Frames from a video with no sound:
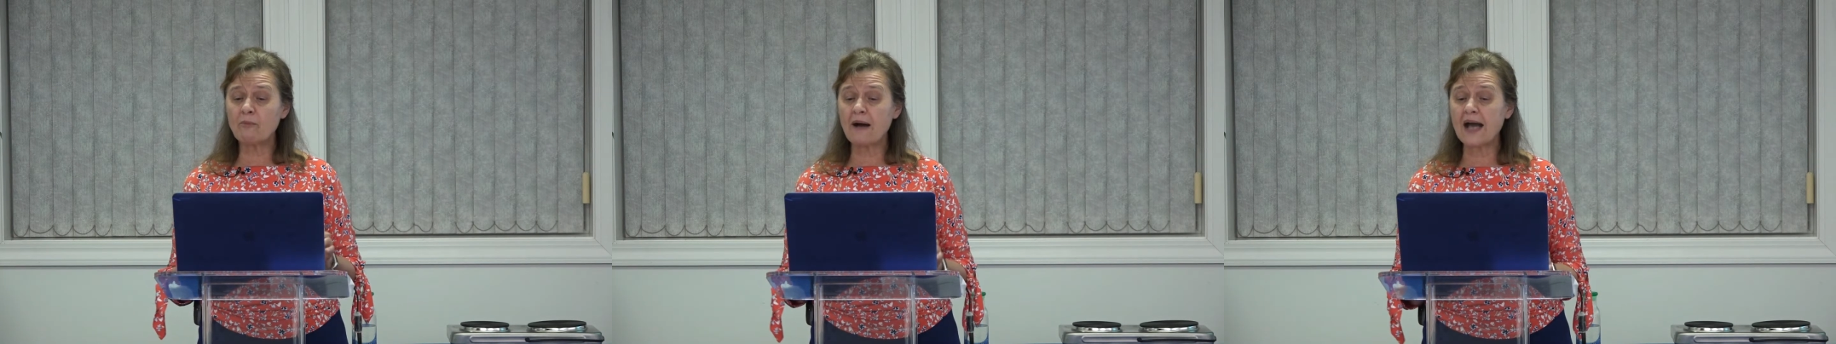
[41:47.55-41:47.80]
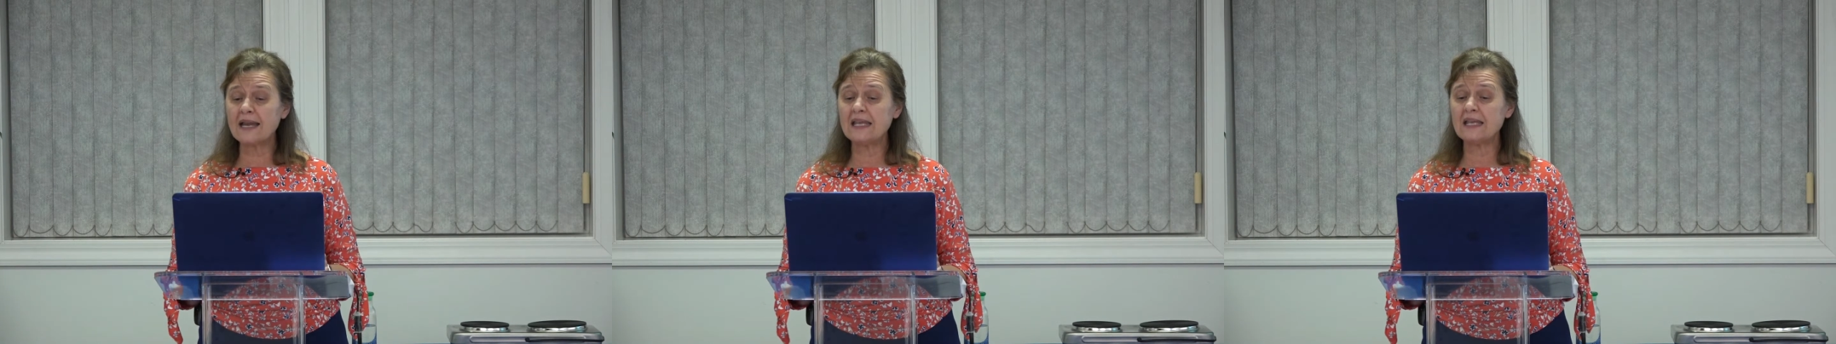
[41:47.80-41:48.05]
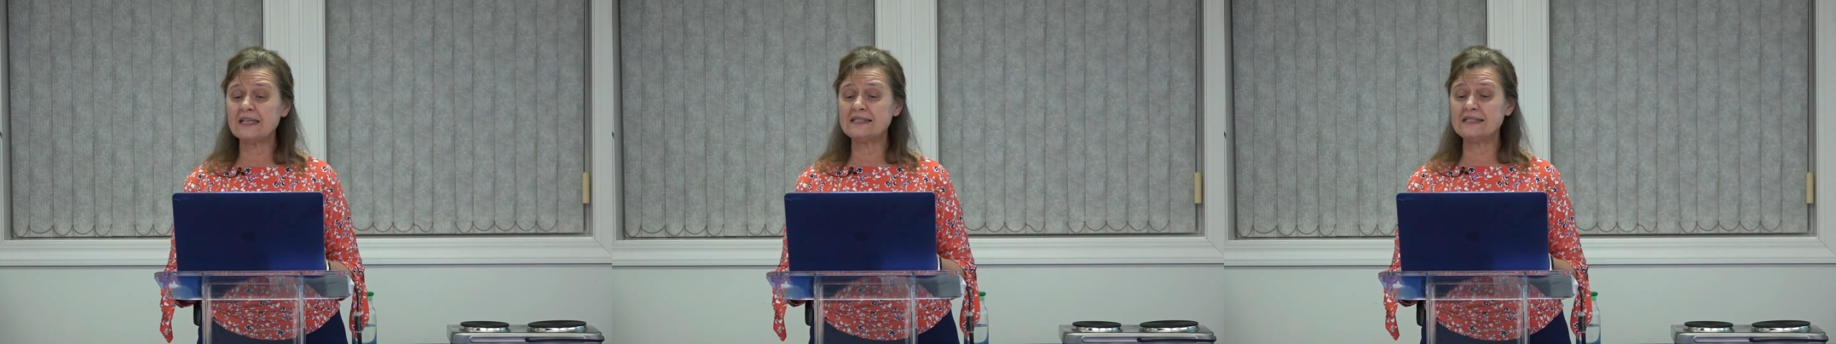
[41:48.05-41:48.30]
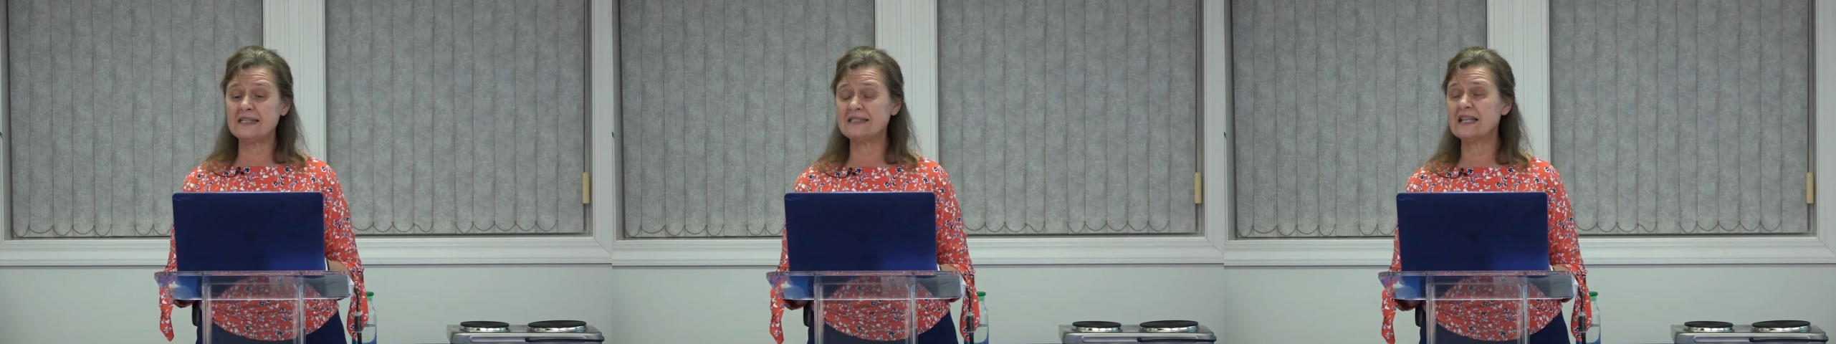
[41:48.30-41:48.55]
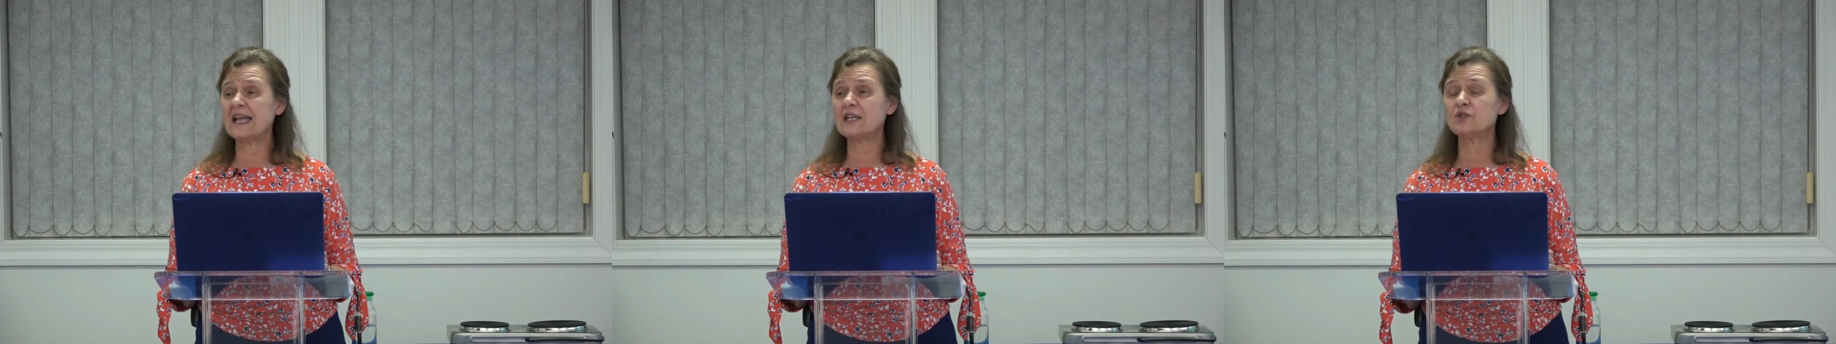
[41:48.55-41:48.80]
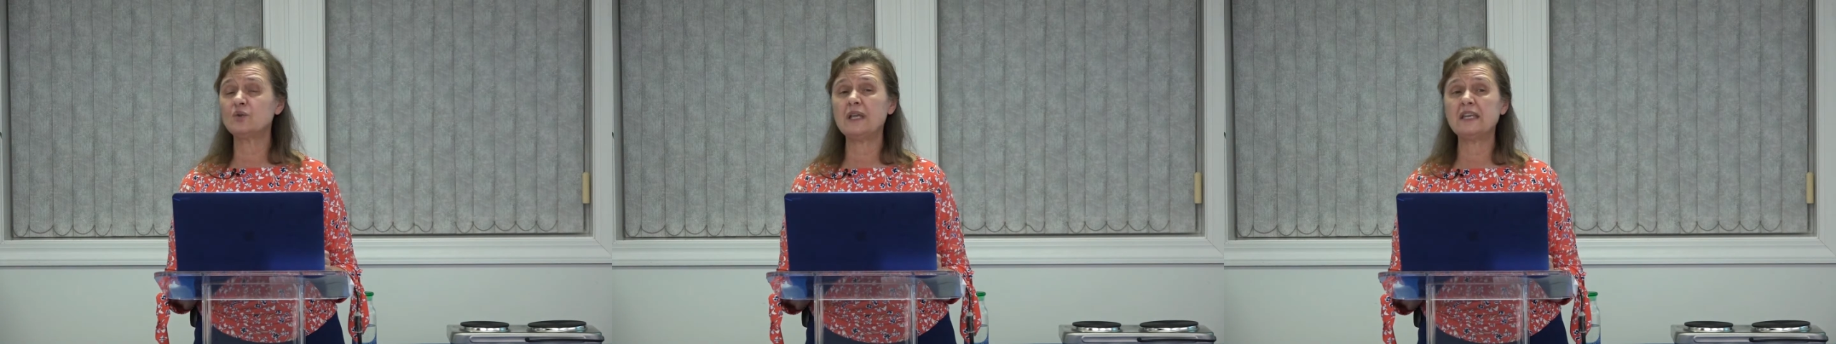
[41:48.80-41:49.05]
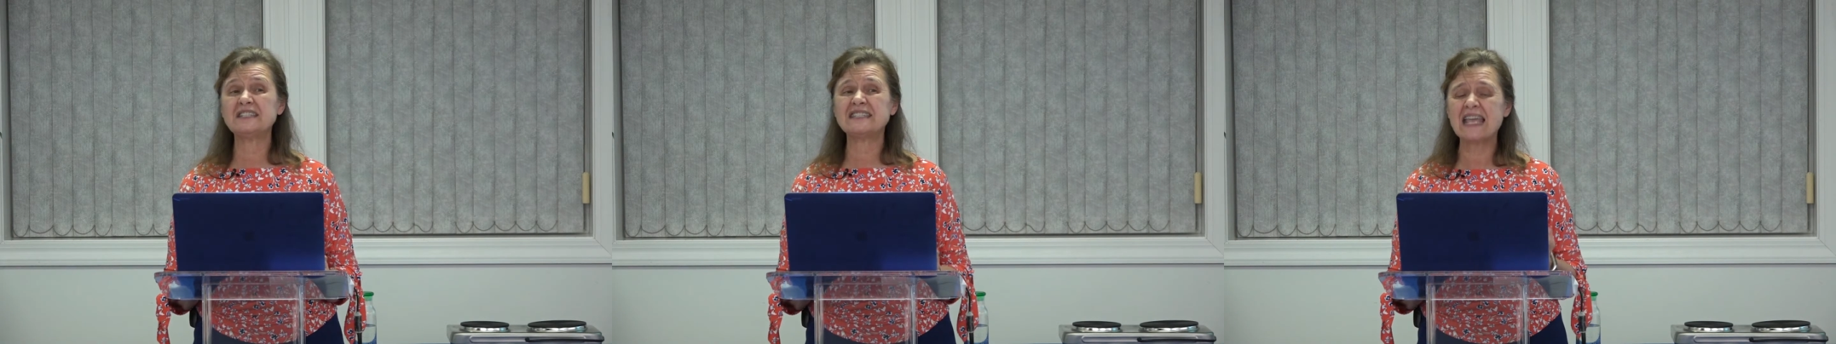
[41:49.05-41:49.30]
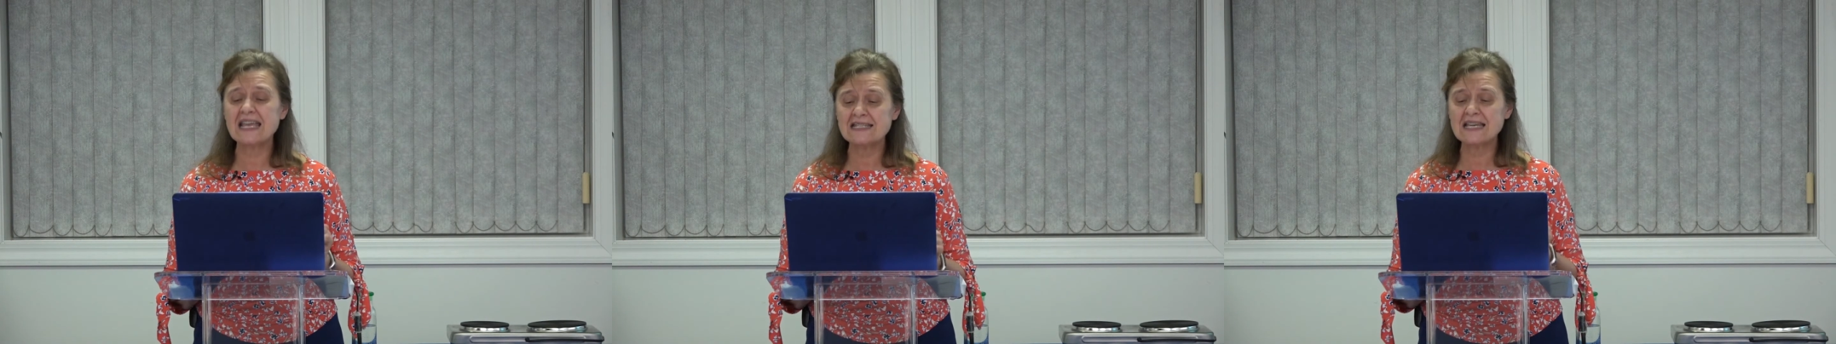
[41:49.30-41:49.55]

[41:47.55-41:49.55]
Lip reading: body is designed to eat 10